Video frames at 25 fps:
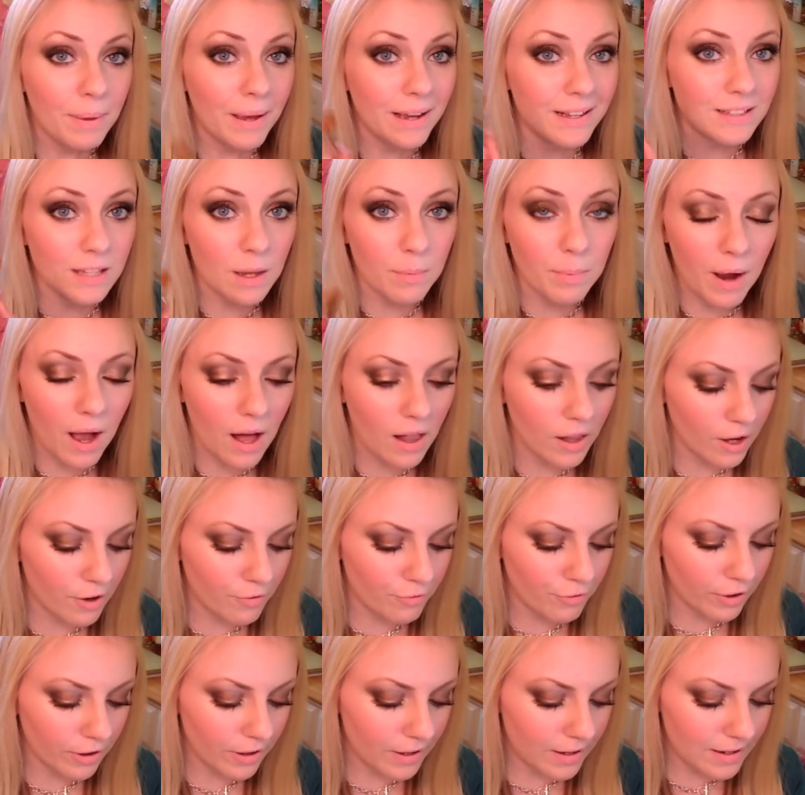picks up color
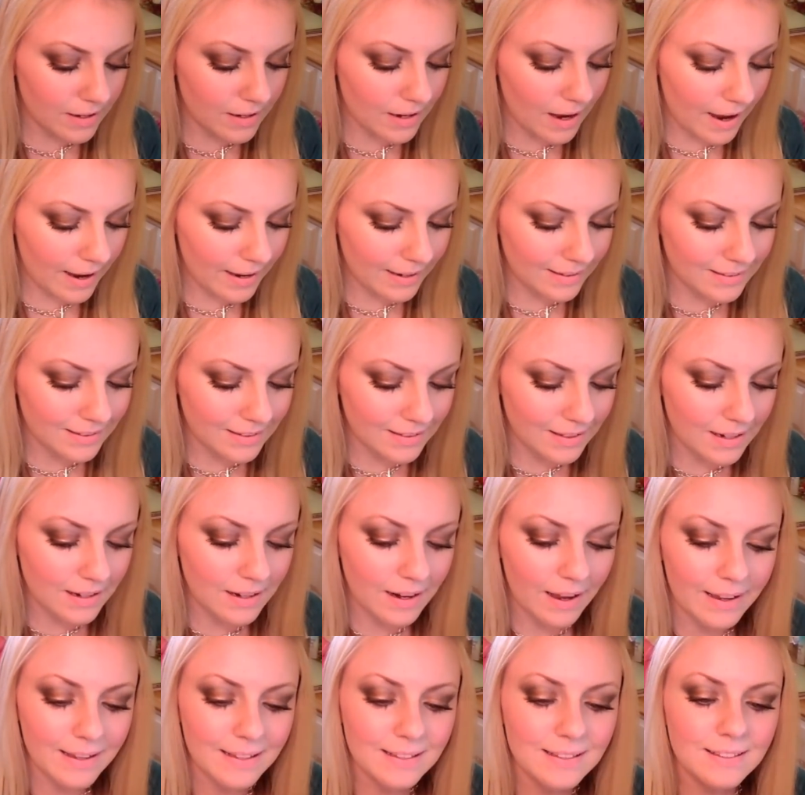really nice. It's a
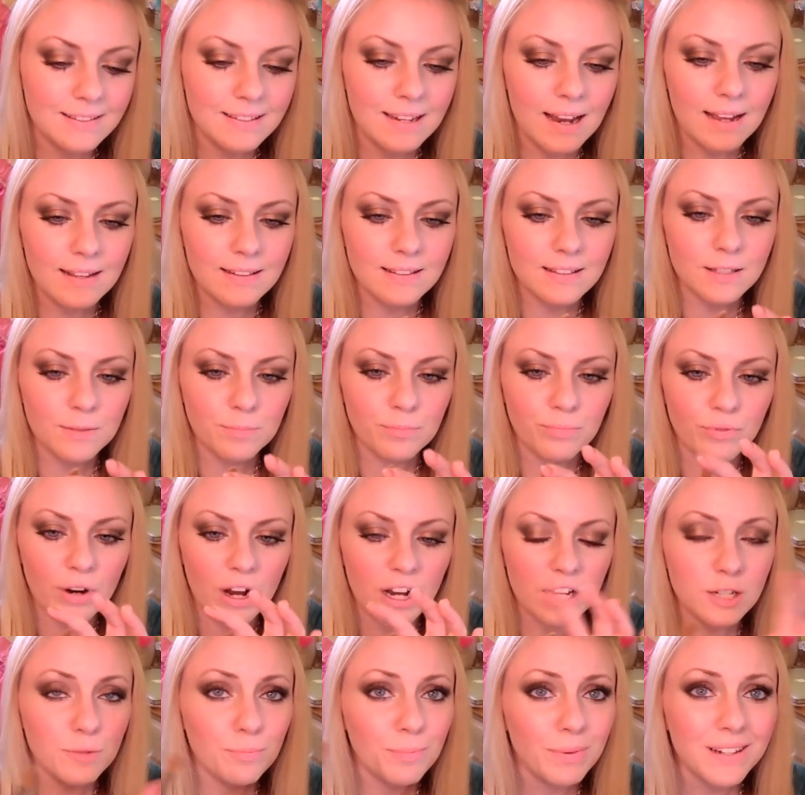nice dense
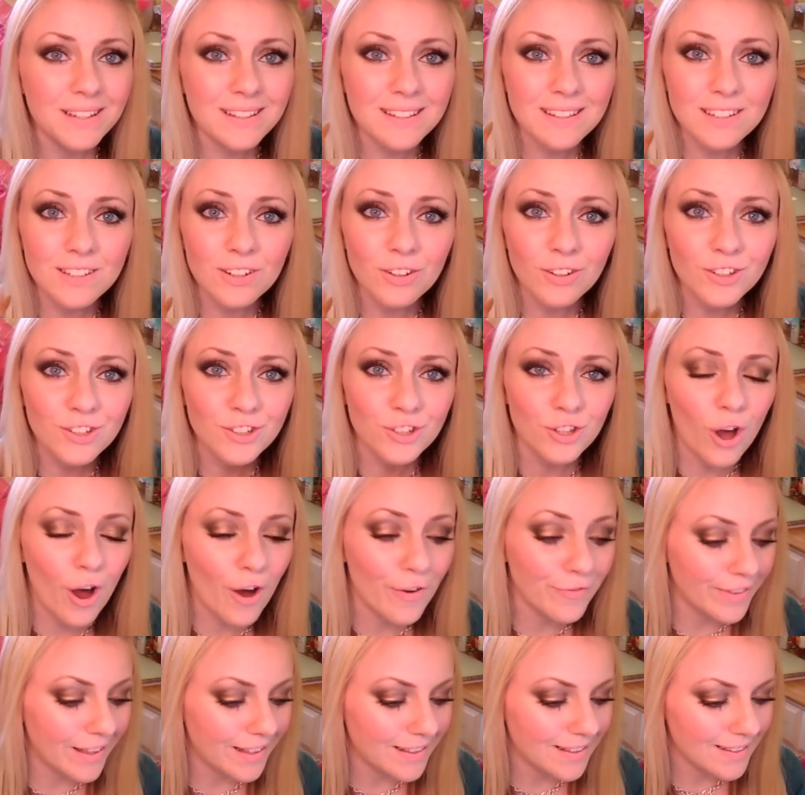brush, but it's still
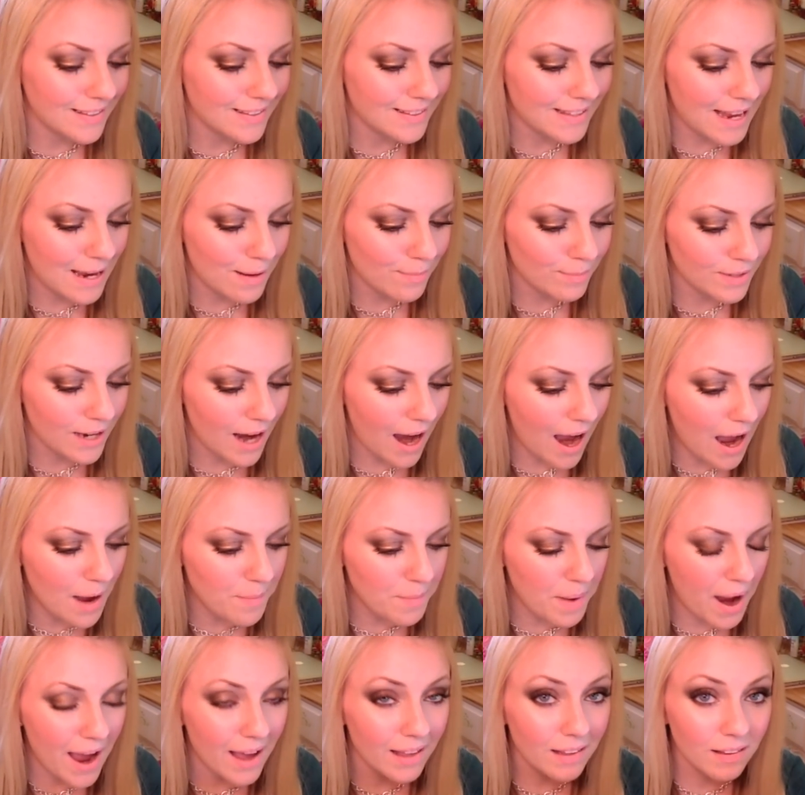soft at the same time.
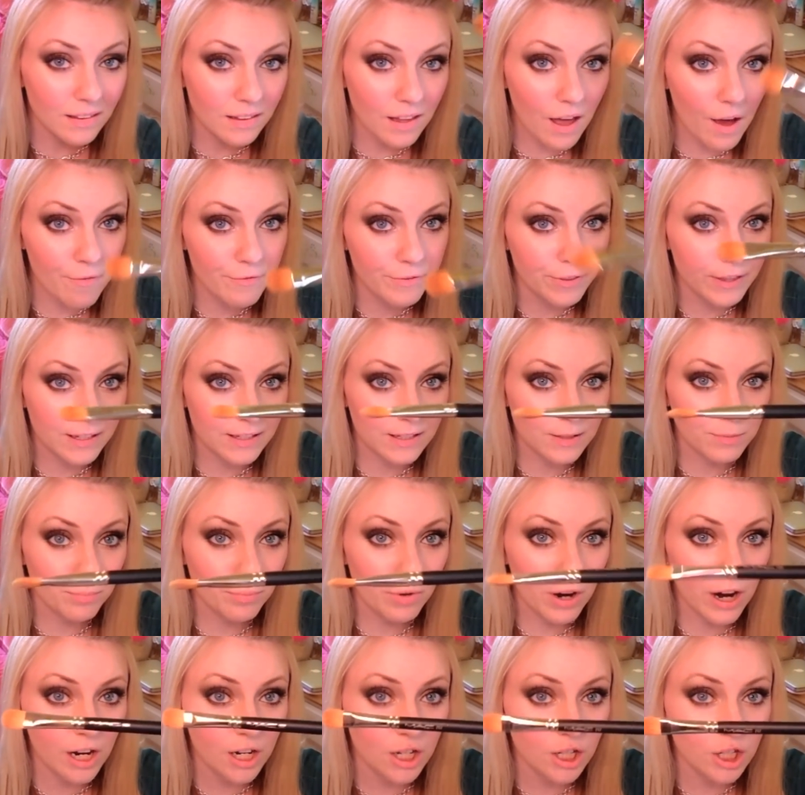I love this
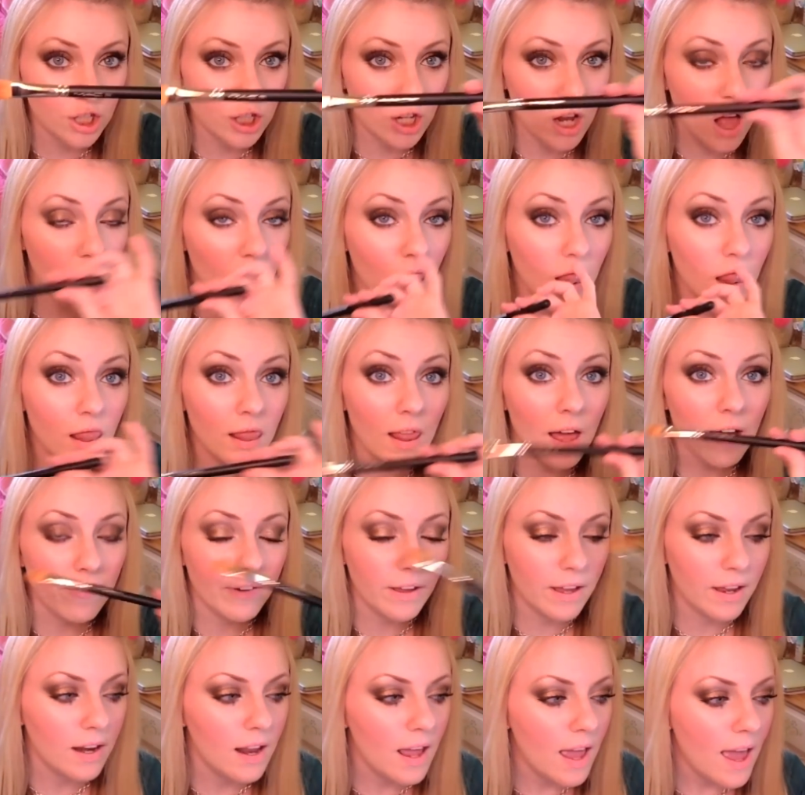brush. Love
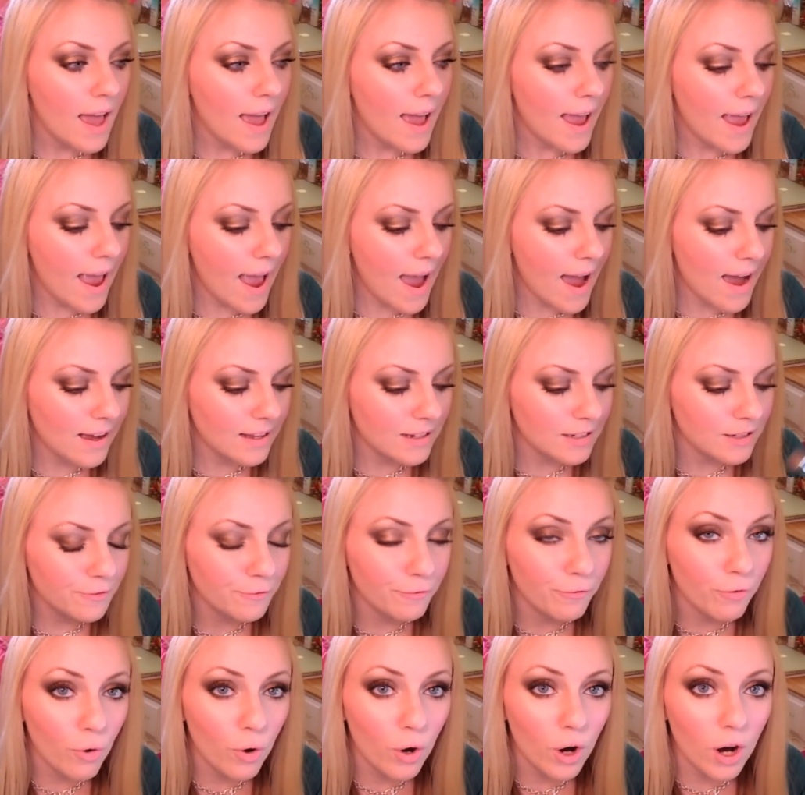it. And
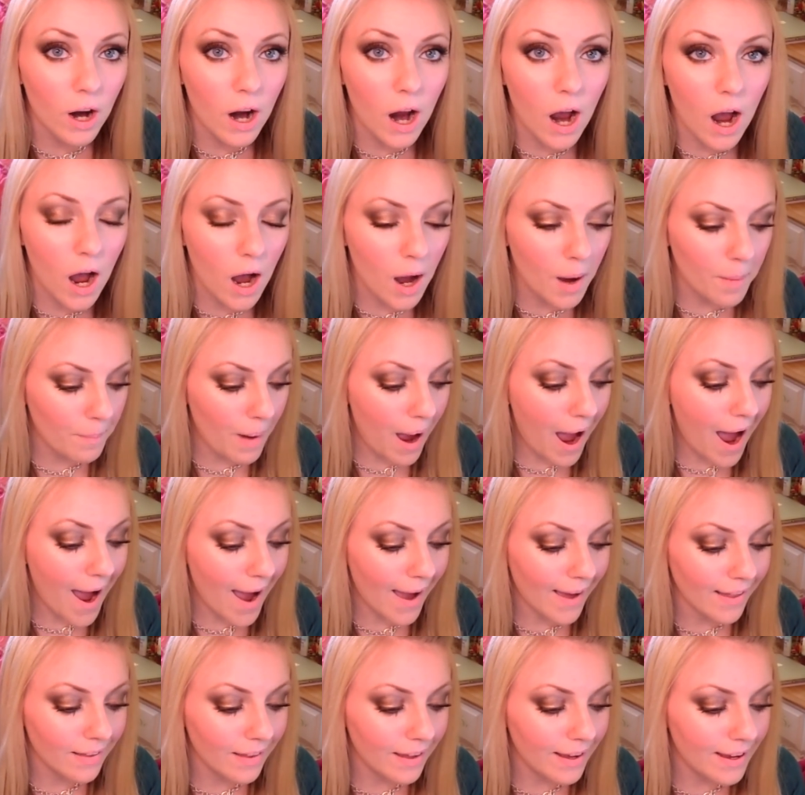for
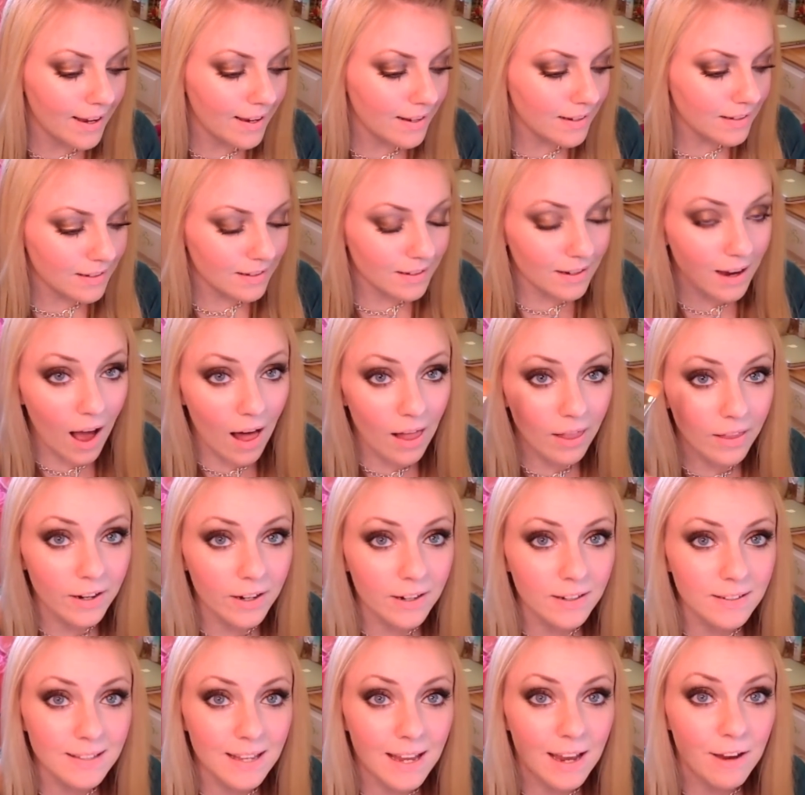highlight
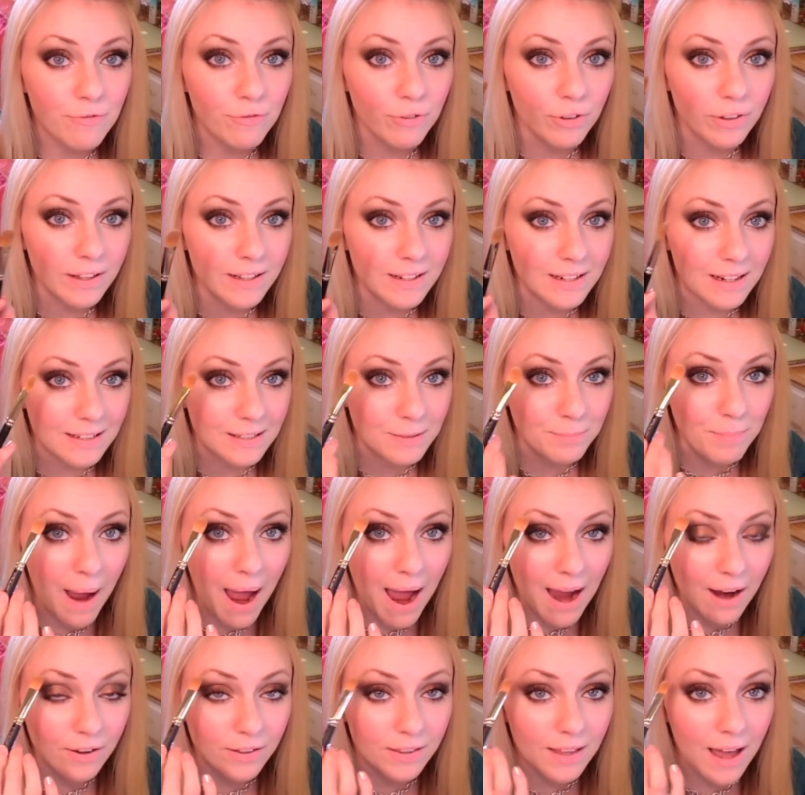colors, it really does
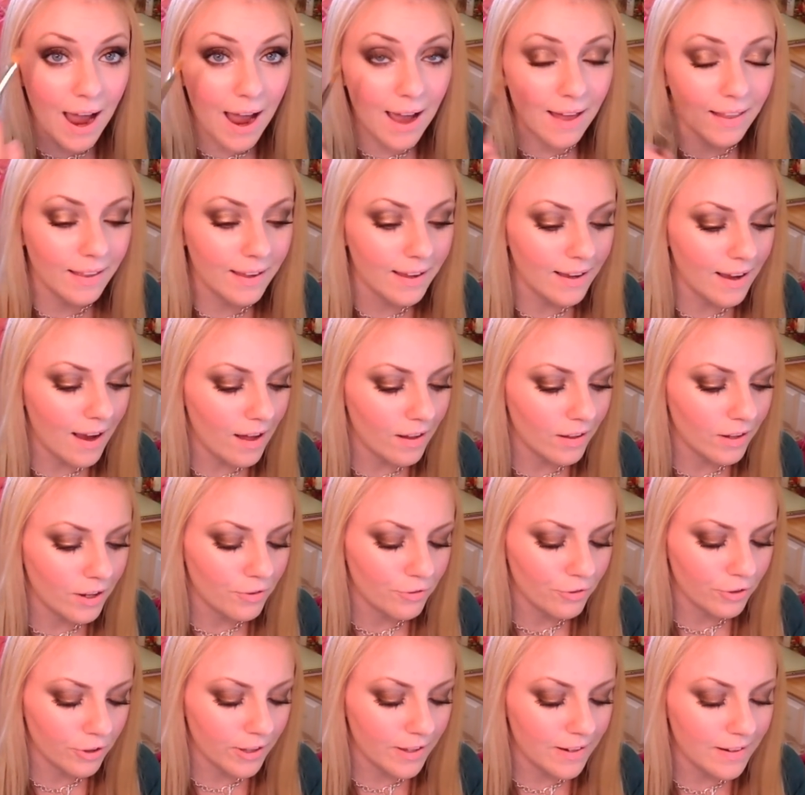pack on the highlight color
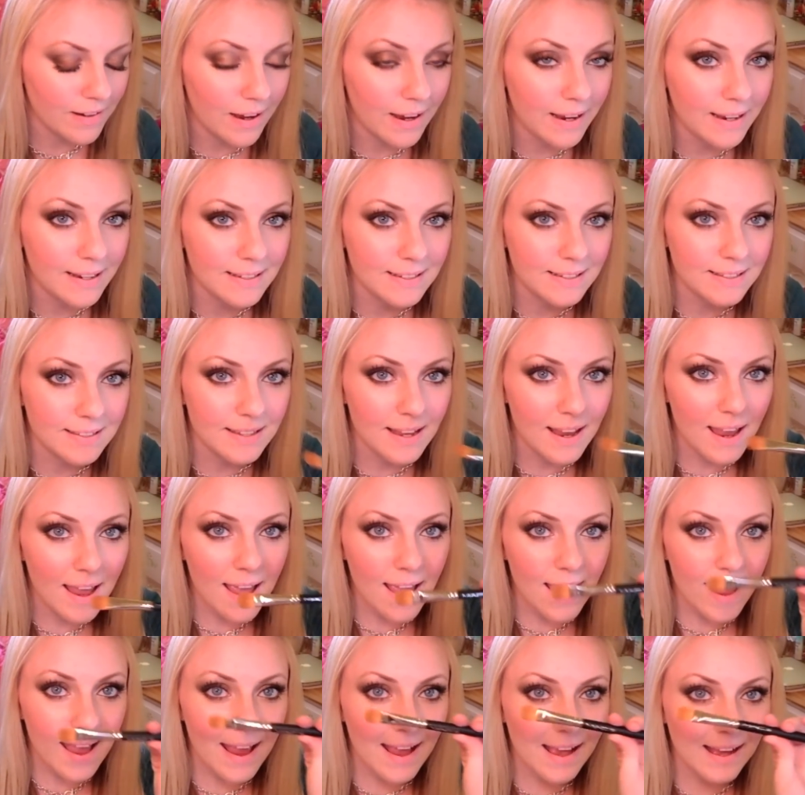really nice.
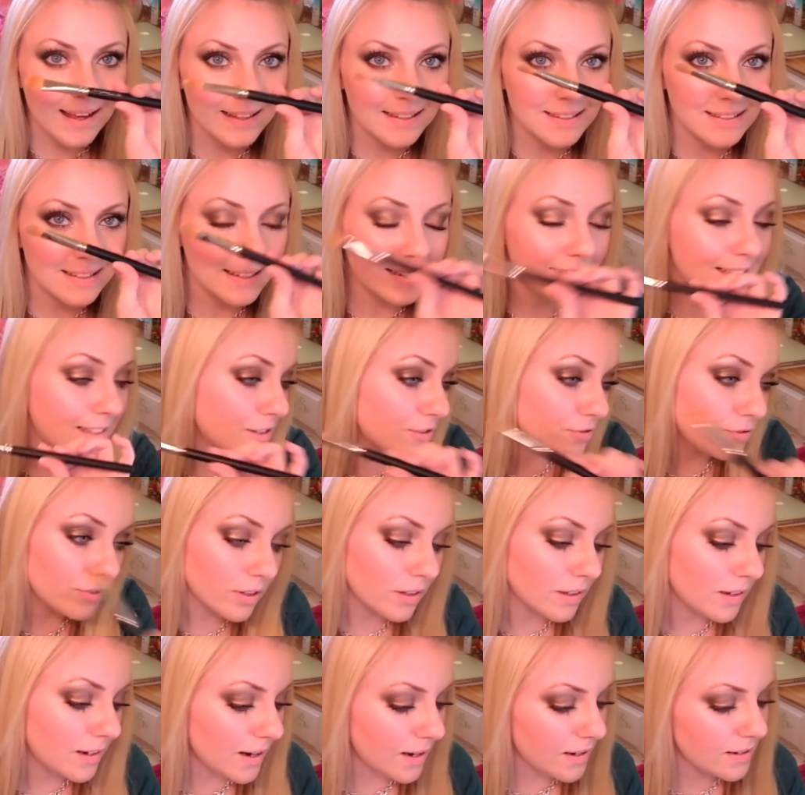And it's a
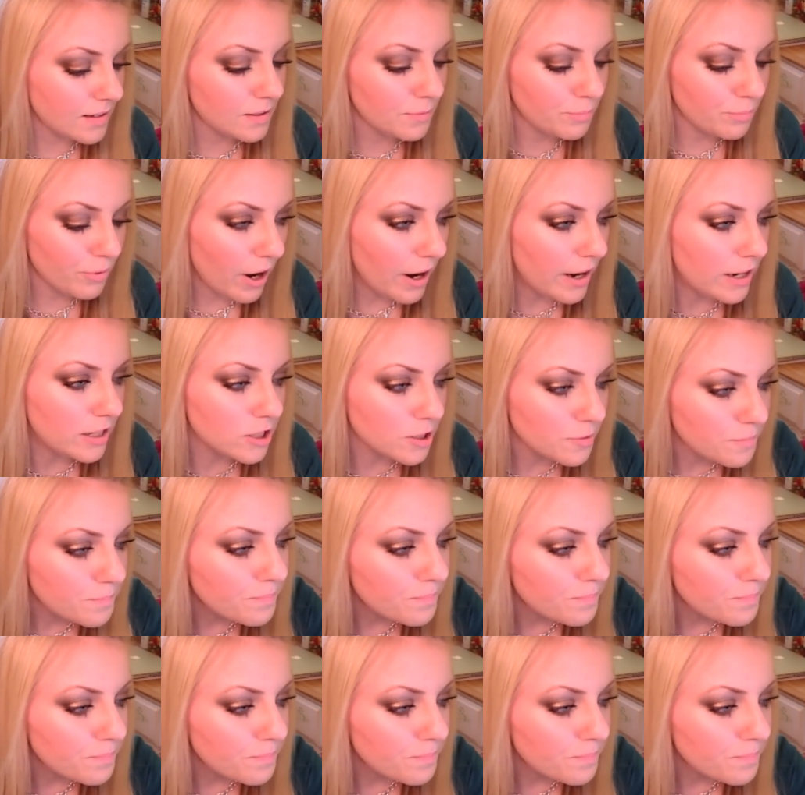really nice brush.